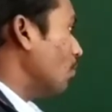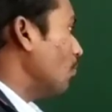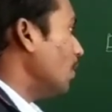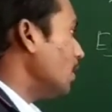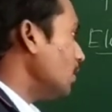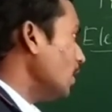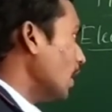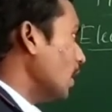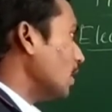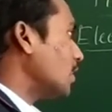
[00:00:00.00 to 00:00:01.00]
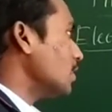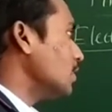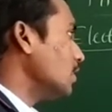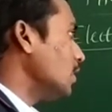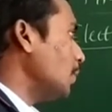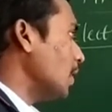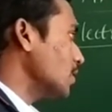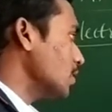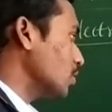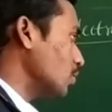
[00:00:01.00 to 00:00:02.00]
When electricity
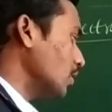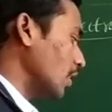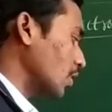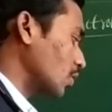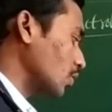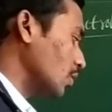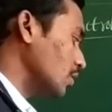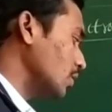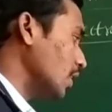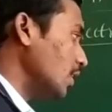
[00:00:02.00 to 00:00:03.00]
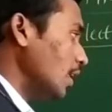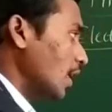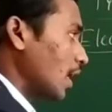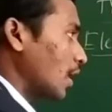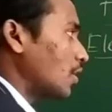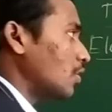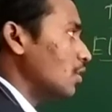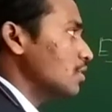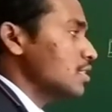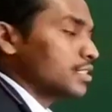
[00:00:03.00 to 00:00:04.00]
passes through the electrodes, then
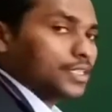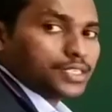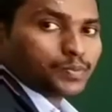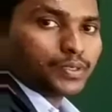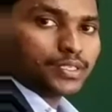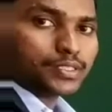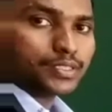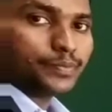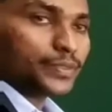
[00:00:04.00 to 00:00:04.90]
electrolysis takes place.